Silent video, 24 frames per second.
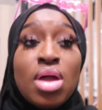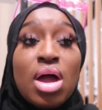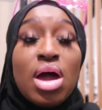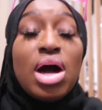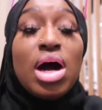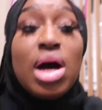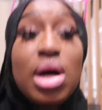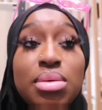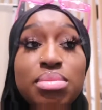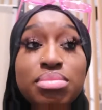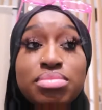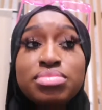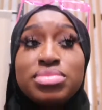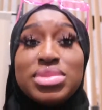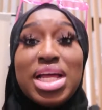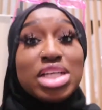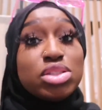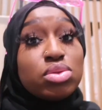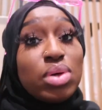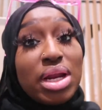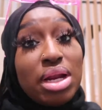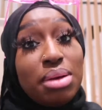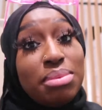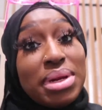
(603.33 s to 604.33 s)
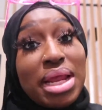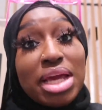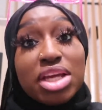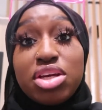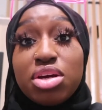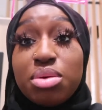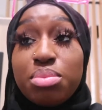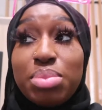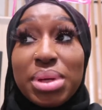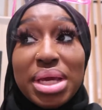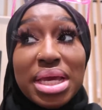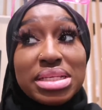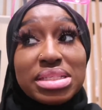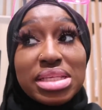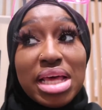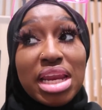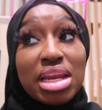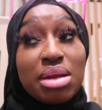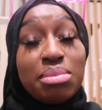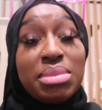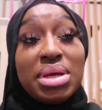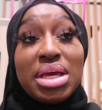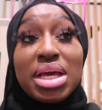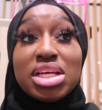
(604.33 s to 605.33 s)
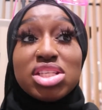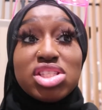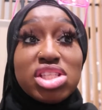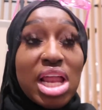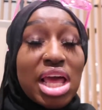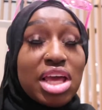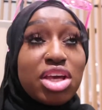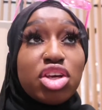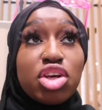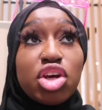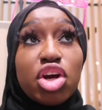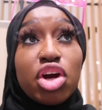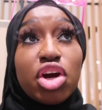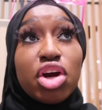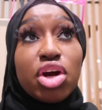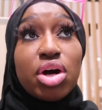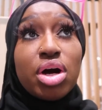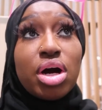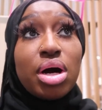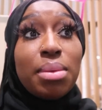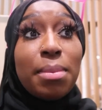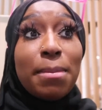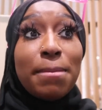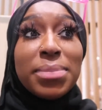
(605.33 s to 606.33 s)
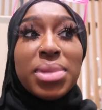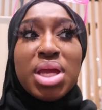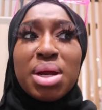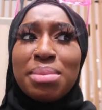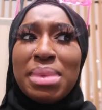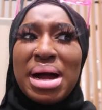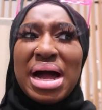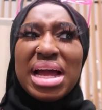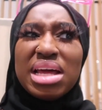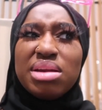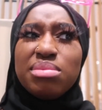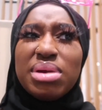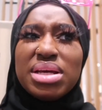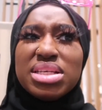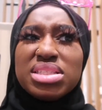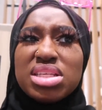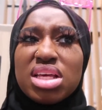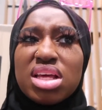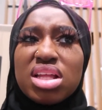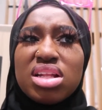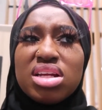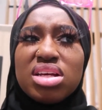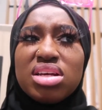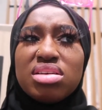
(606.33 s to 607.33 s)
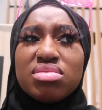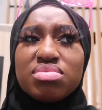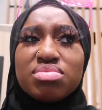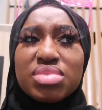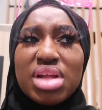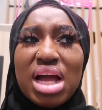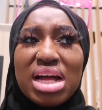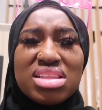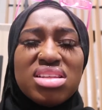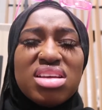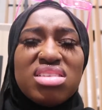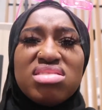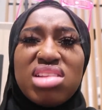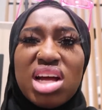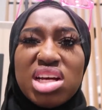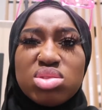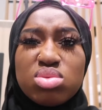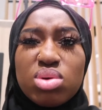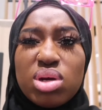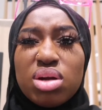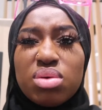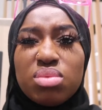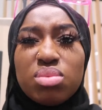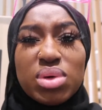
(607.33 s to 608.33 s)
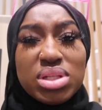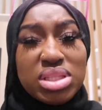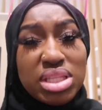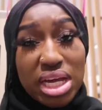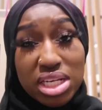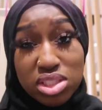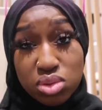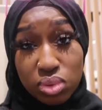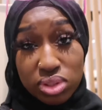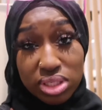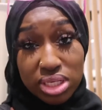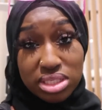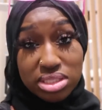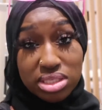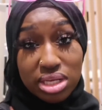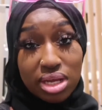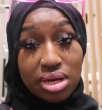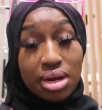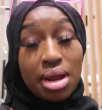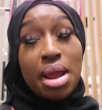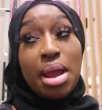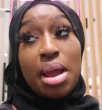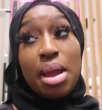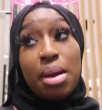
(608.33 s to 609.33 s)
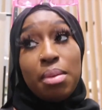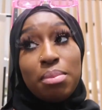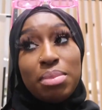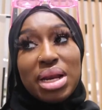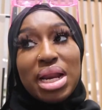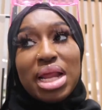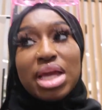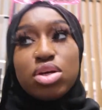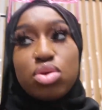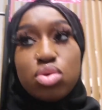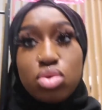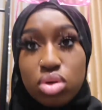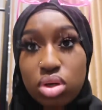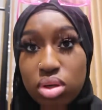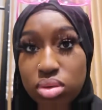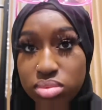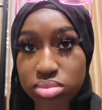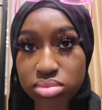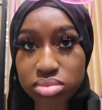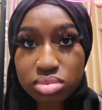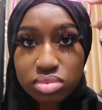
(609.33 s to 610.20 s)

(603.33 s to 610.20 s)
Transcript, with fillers: Um, that's why they be like your biggest enemy is like your um your mind basically i think that's what it what that's what they said but like you know